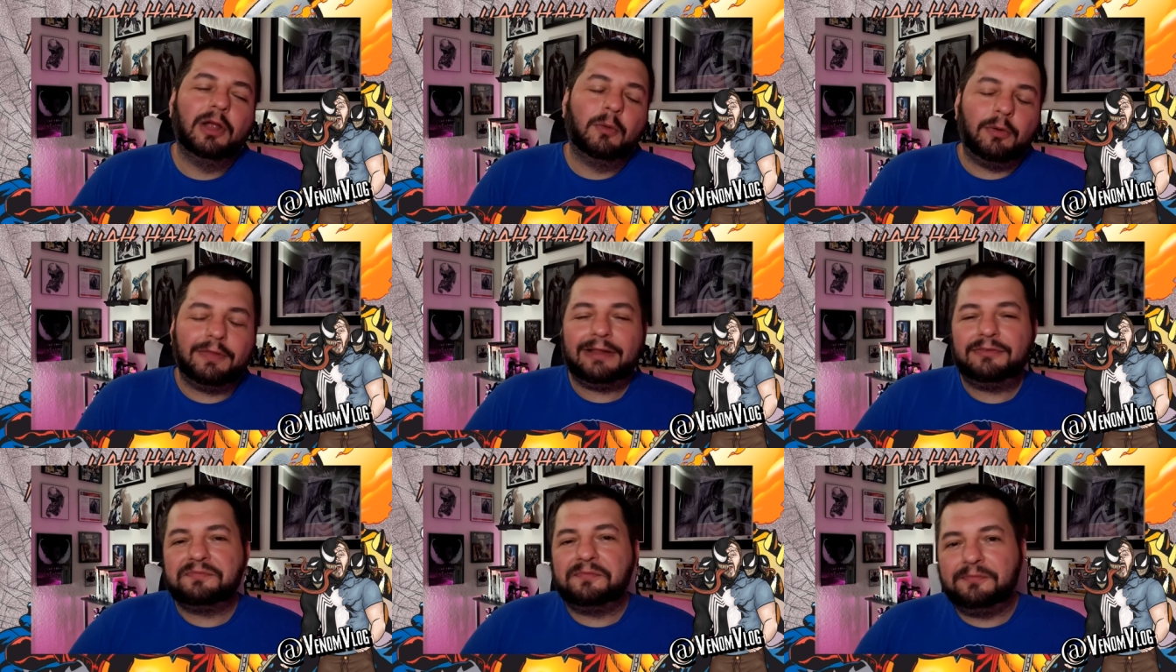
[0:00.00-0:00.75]
well,
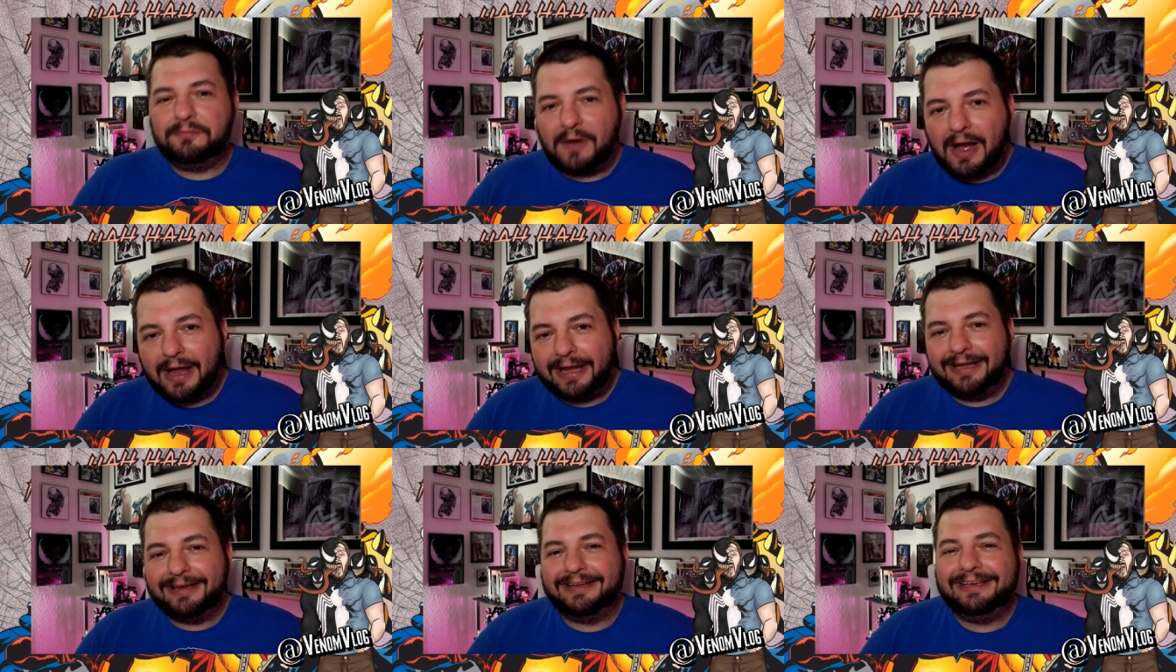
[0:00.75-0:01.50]
that's
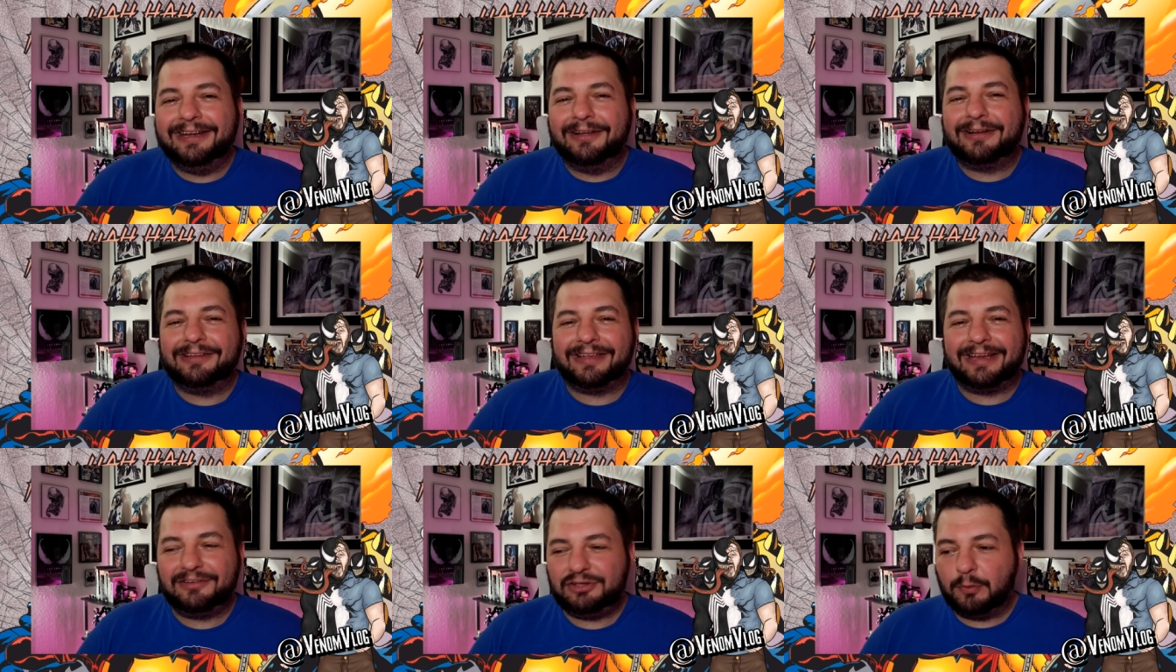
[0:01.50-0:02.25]
fine, you know, because I
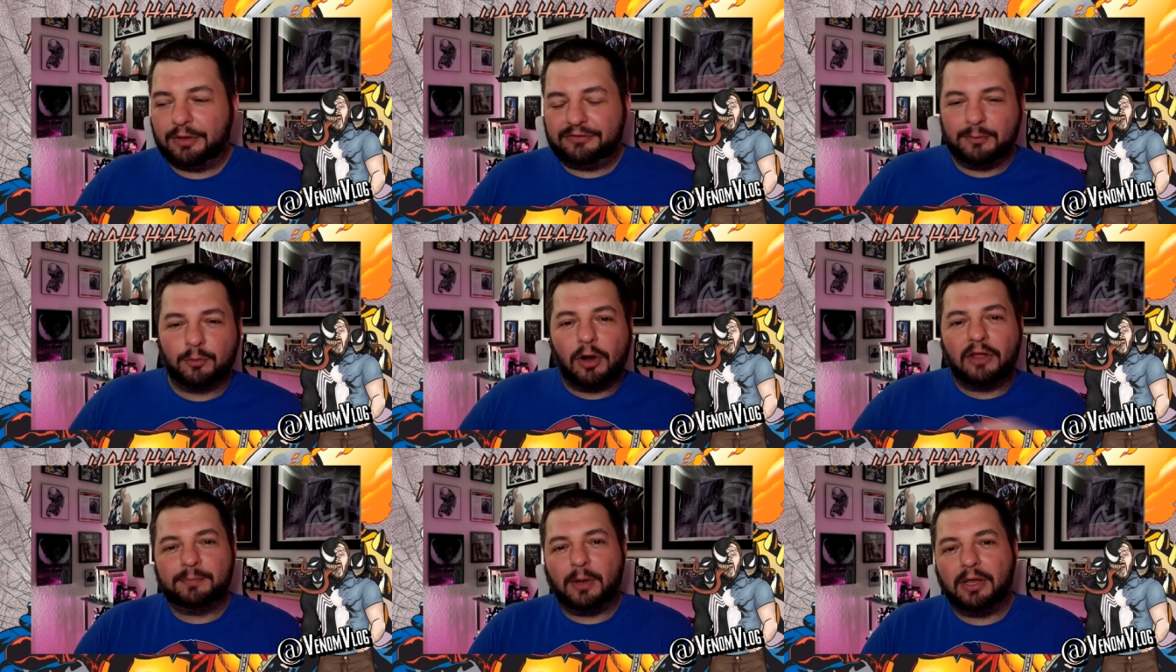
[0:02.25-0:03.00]
guess you want some
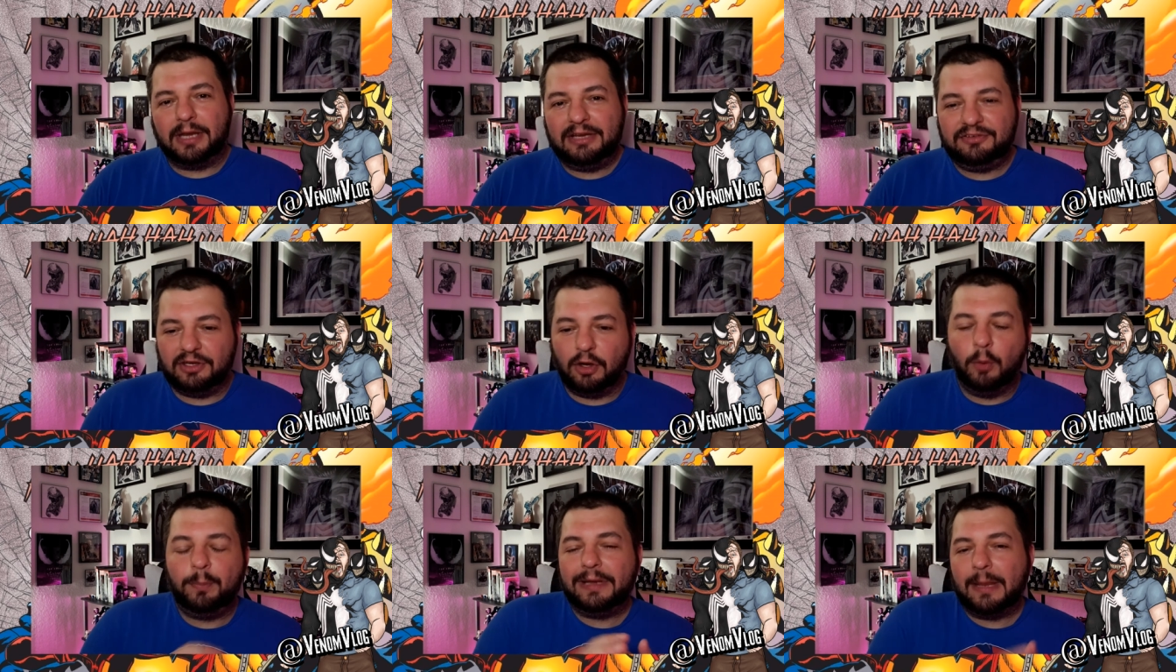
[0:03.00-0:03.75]
cross pollination,
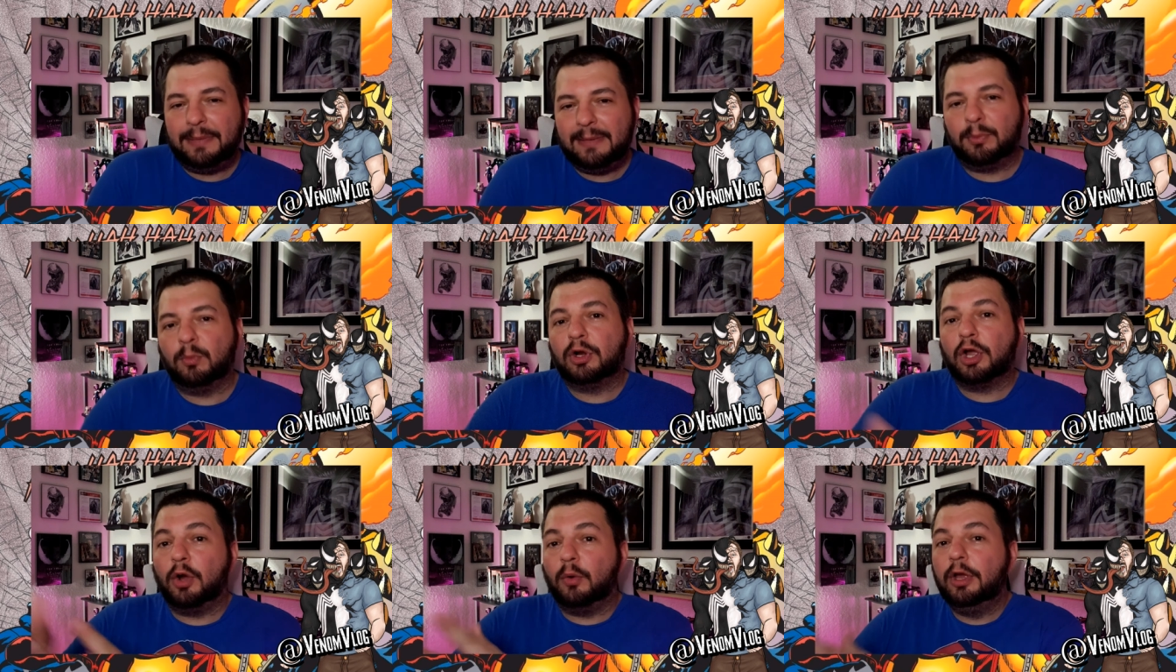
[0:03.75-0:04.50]
hoping that people will
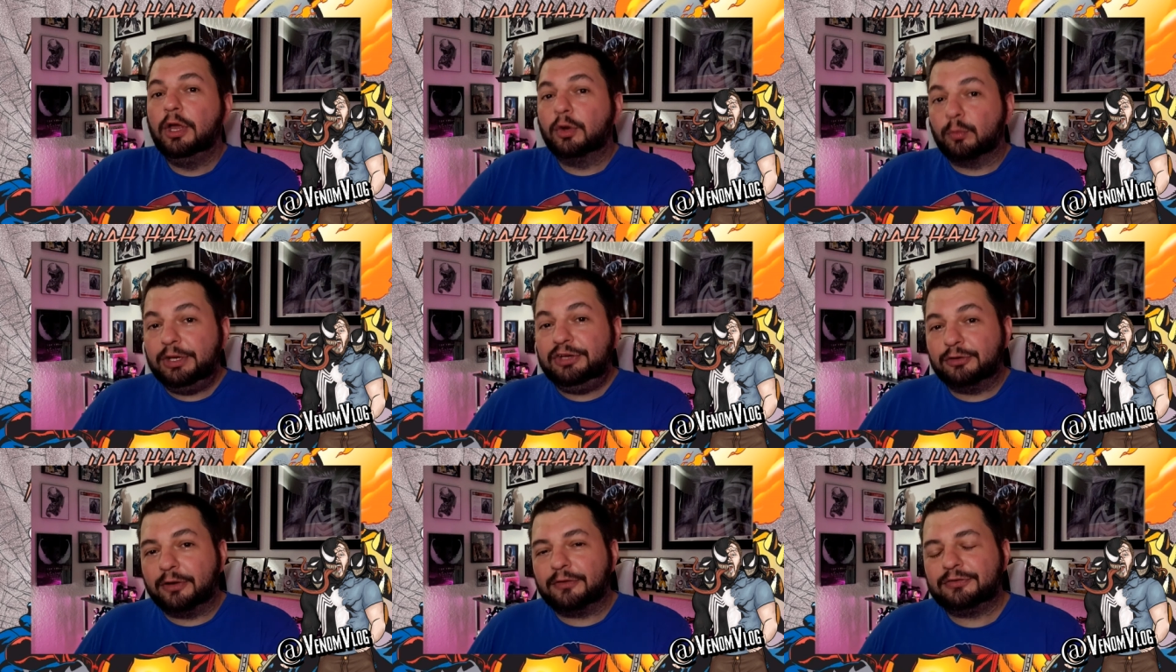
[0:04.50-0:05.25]
go
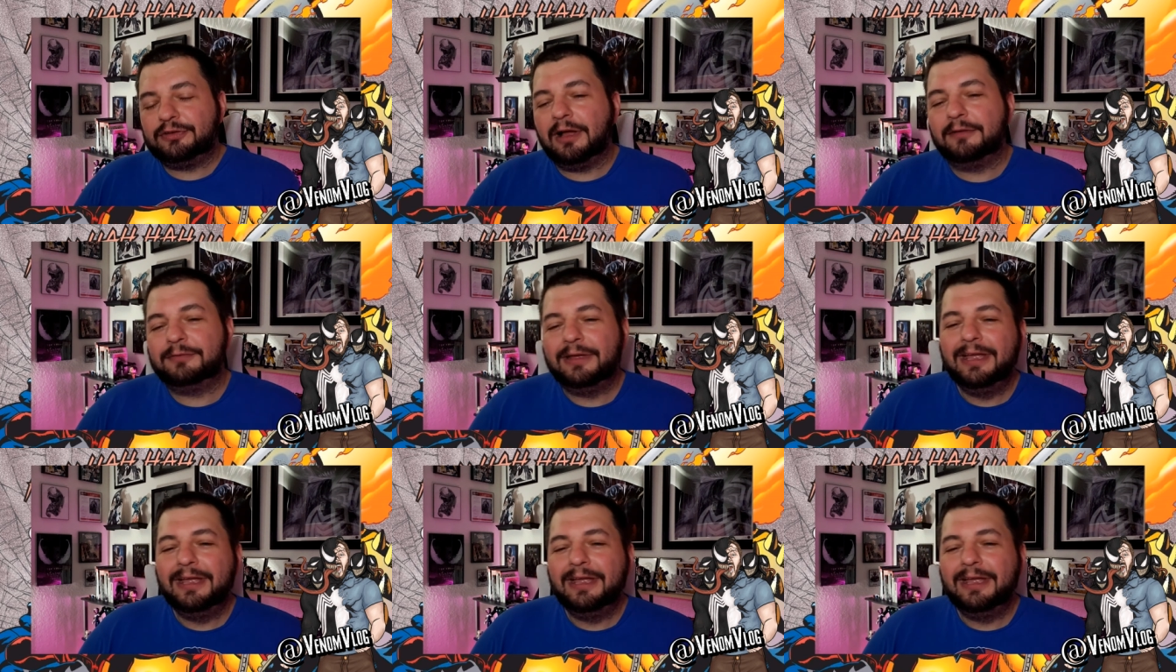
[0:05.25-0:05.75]
read your other stuff